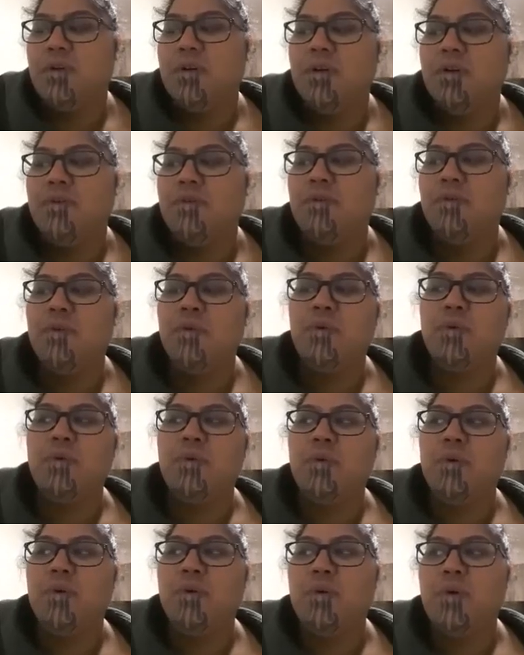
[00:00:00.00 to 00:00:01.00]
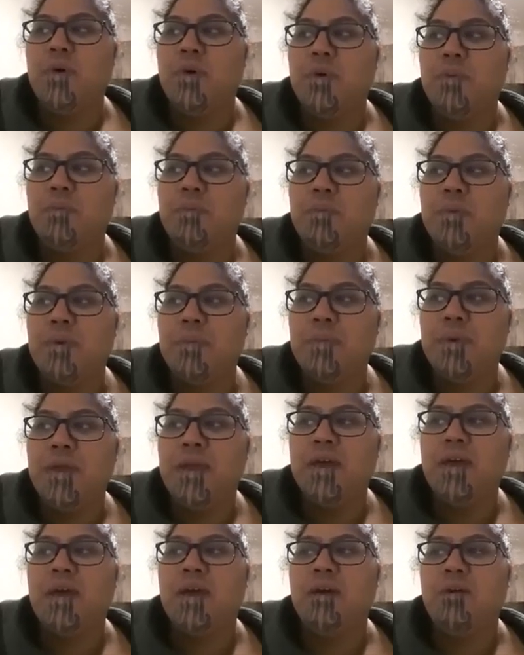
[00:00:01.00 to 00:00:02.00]
for
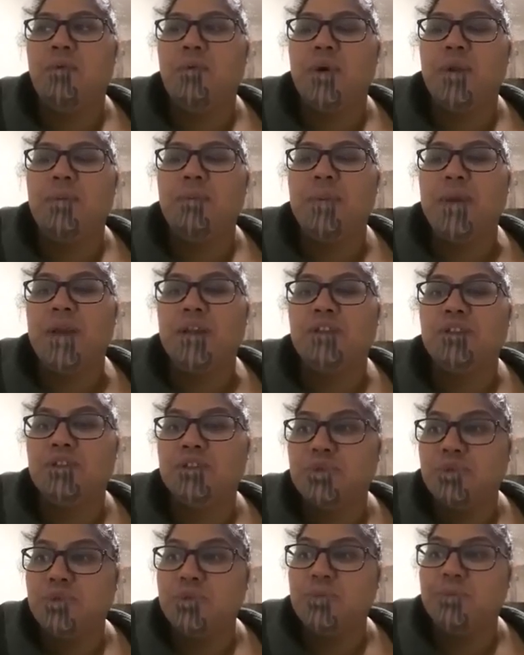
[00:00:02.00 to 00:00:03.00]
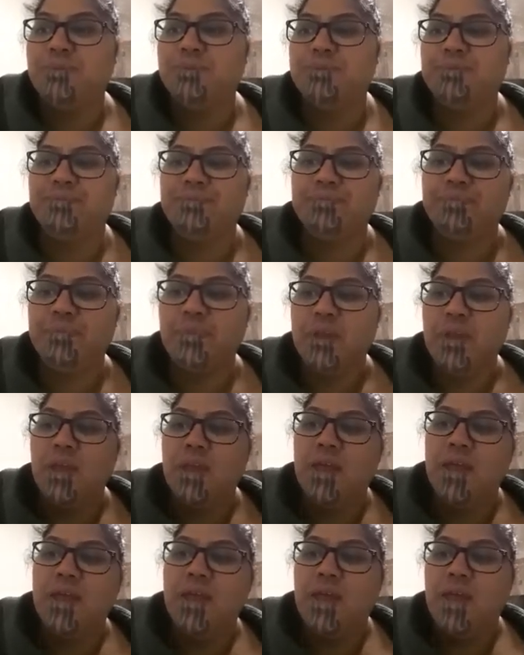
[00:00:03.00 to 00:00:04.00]
prepare a one-page store.
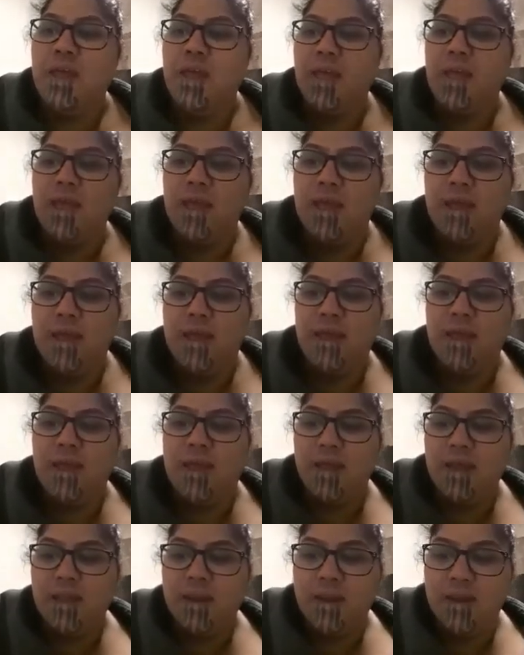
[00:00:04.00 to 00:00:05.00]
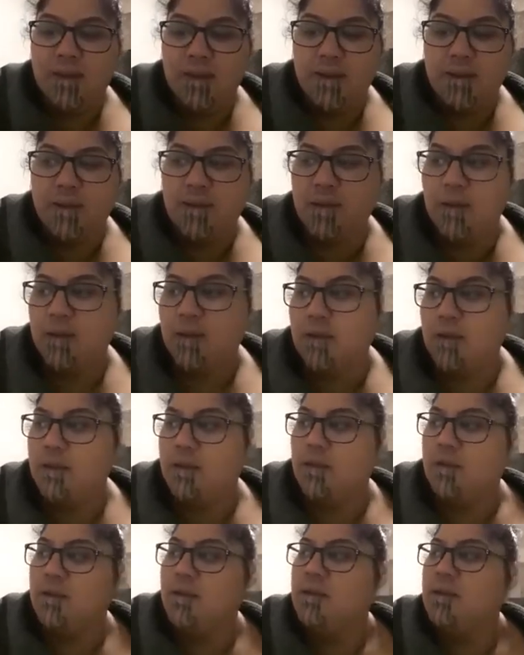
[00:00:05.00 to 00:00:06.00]
And
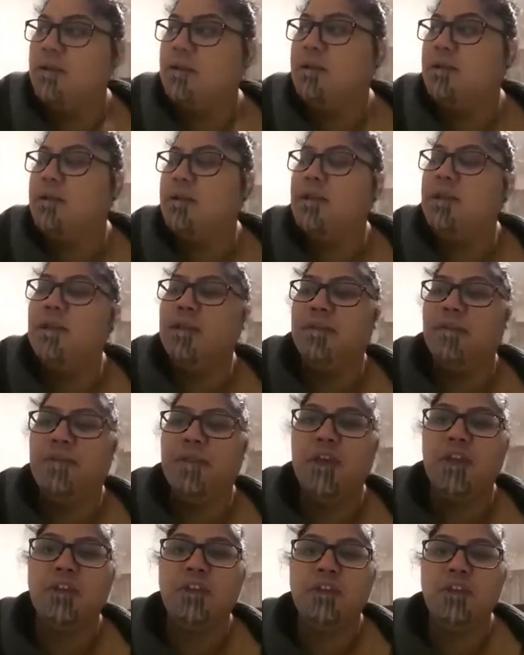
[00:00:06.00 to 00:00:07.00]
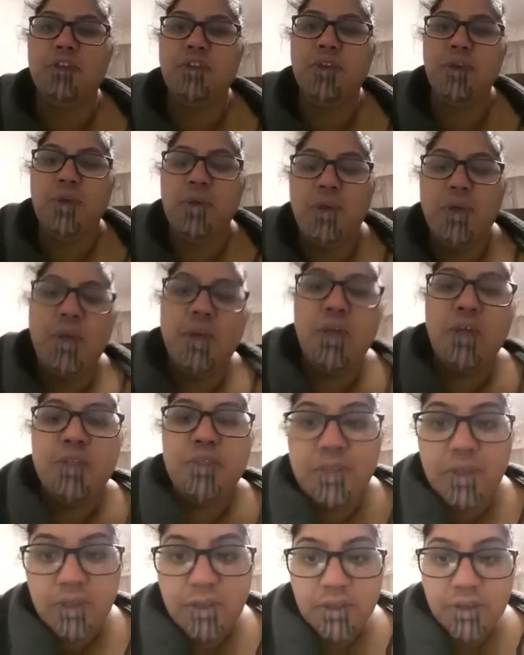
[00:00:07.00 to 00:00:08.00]
thank you
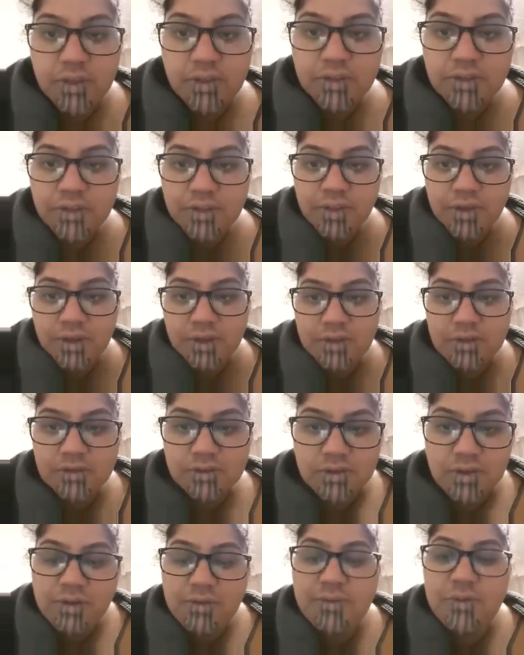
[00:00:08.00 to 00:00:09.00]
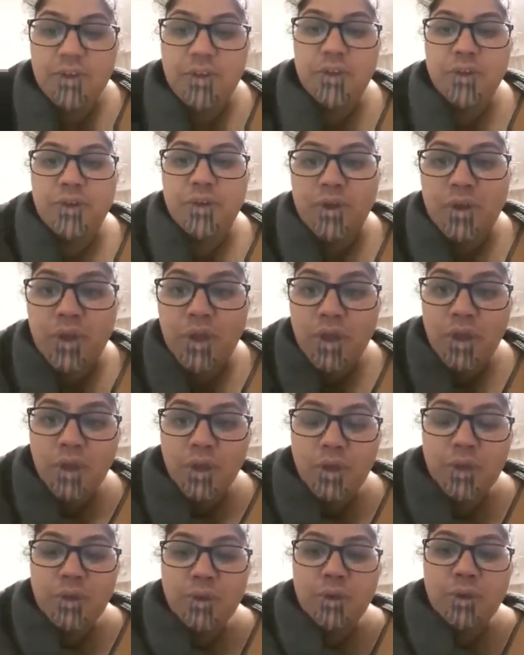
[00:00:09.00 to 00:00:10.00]
to those of you
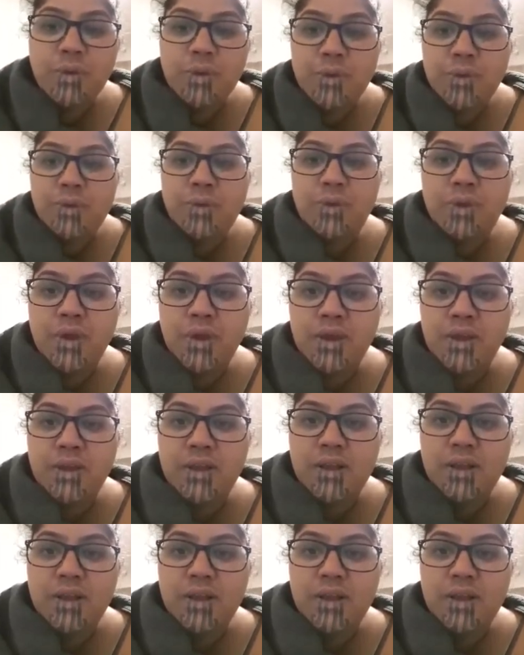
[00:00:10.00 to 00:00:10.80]
who